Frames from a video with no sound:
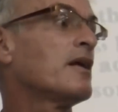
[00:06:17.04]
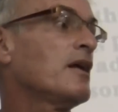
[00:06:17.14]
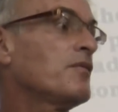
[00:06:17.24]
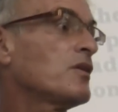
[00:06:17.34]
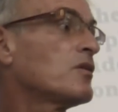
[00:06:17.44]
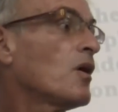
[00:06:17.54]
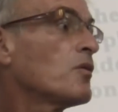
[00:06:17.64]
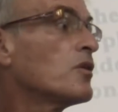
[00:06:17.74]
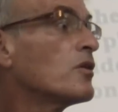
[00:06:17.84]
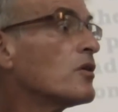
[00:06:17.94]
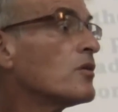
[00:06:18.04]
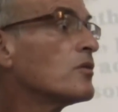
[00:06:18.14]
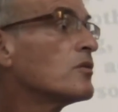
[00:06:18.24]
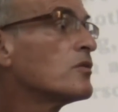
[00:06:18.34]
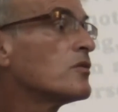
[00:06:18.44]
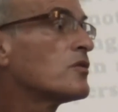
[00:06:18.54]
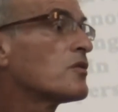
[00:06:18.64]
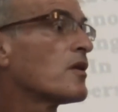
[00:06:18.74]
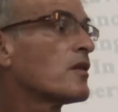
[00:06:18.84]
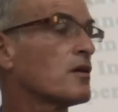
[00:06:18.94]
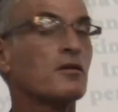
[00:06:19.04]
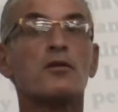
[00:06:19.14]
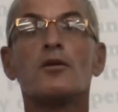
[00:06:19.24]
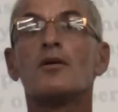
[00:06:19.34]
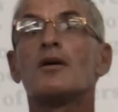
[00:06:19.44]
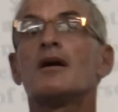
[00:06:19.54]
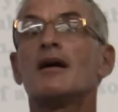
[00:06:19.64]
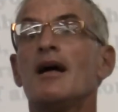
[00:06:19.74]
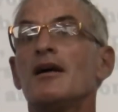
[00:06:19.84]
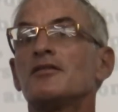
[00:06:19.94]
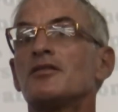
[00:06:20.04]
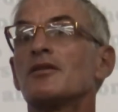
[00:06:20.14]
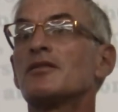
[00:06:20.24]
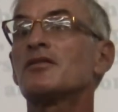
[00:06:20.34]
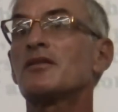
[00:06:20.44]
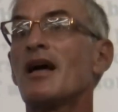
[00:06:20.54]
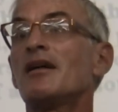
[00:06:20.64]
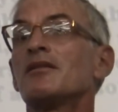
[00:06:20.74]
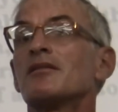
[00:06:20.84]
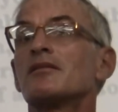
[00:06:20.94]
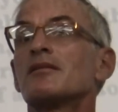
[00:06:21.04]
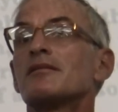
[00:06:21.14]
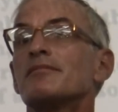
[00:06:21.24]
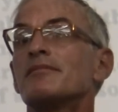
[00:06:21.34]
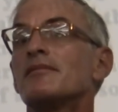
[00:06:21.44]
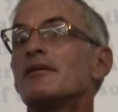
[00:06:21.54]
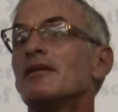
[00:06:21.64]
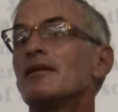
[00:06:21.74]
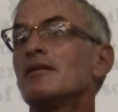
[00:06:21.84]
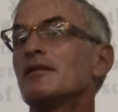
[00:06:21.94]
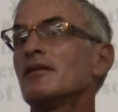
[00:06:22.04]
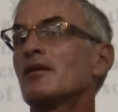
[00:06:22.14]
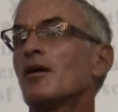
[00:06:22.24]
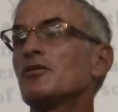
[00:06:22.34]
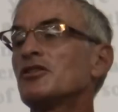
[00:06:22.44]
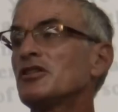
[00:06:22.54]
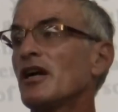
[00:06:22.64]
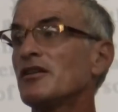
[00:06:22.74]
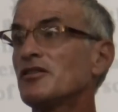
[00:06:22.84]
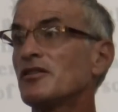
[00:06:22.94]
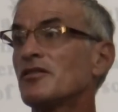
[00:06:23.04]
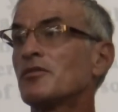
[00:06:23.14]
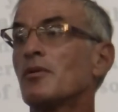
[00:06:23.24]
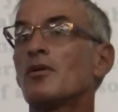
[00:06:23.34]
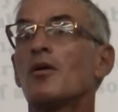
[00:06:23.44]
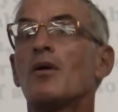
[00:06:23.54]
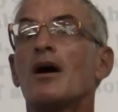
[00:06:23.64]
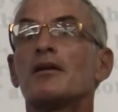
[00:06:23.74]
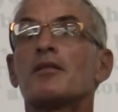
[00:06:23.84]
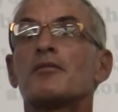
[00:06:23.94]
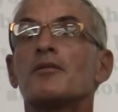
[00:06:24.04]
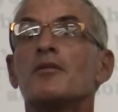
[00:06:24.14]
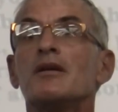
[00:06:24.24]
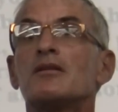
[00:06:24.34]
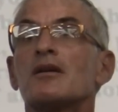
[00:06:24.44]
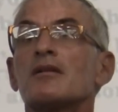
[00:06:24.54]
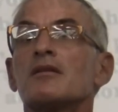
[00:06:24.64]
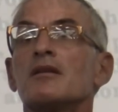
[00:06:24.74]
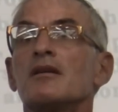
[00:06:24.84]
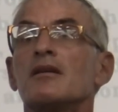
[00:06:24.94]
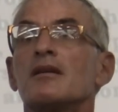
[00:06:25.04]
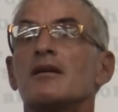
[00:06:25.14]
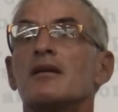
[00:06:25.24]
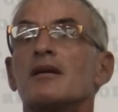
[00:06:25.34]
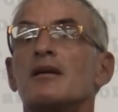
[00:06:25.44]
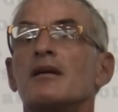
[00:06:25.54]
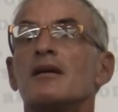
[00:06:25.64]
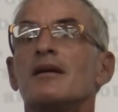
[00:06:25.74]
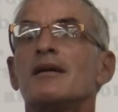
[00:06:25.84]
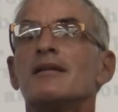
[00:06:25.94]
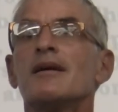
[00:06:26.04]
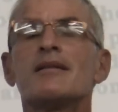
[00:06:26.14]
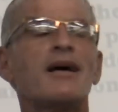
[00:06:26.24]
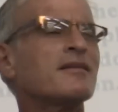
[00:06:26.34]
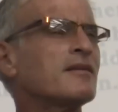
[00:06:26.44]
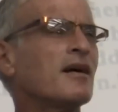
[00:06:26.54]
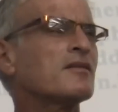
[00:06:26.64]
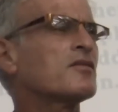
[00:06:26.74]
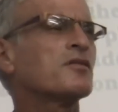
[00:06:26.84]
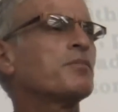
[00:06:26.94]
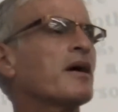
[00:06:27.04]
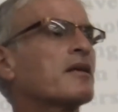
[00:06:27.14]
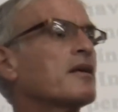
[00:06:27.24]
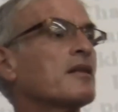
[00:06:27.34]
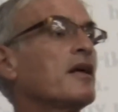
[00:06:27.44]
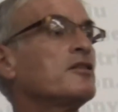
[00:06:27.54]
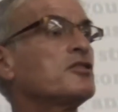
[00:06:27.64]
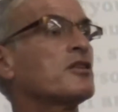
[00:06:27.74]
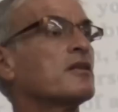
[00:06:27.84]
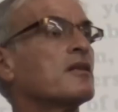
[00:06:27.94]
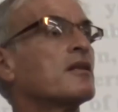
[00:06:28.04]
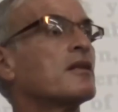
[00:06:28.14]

If you don't use the law as your standard, negotiations will go on through eternity. Now that's not speculation.